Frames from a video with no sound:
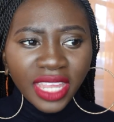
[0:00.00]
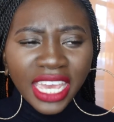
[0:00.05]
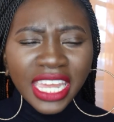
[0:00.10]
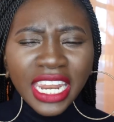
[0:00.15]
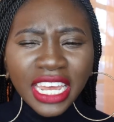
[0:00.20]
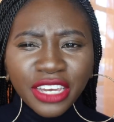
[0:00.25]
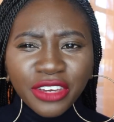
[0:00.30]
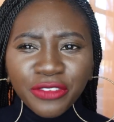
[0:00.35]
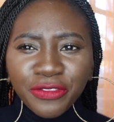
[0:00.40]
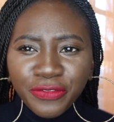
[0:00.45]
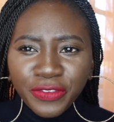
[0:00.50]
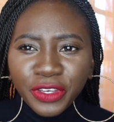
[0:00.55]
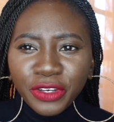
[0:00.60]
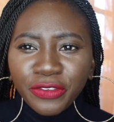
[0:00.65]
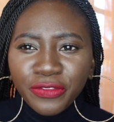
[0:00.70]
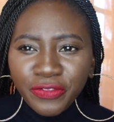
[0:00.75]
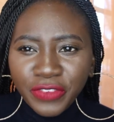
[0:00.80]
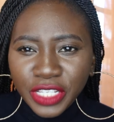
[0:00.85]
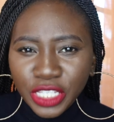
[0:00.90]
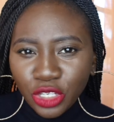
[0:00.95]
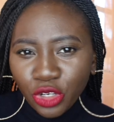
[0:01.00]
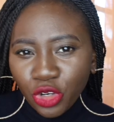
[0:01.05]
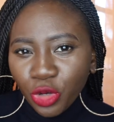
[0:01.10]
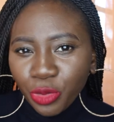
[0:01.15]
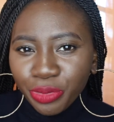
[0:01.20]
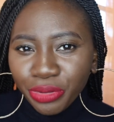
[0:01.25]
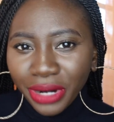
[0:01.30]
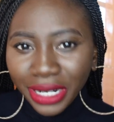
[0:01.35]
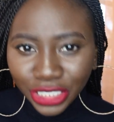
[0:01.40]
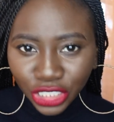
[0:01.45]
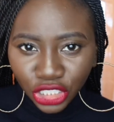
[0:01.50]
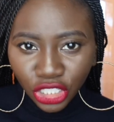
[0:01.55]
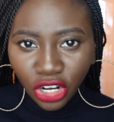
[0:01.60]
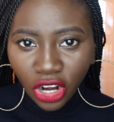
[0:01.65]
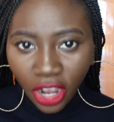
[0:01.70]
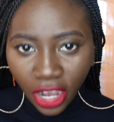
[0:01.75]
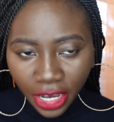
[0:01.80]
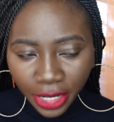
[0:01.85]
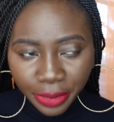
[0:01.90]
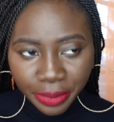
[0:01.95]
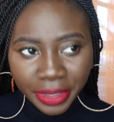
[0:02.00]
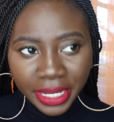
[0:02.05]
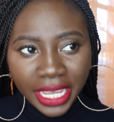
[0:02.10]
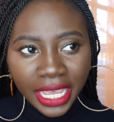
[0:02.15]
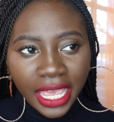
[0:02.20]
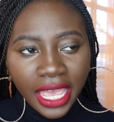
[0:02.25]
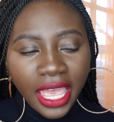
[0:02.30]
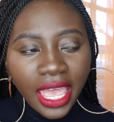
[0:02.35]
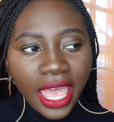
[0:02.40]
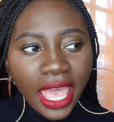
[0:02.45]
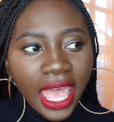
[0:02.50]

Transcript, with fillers: And I could feel physical pressure on me.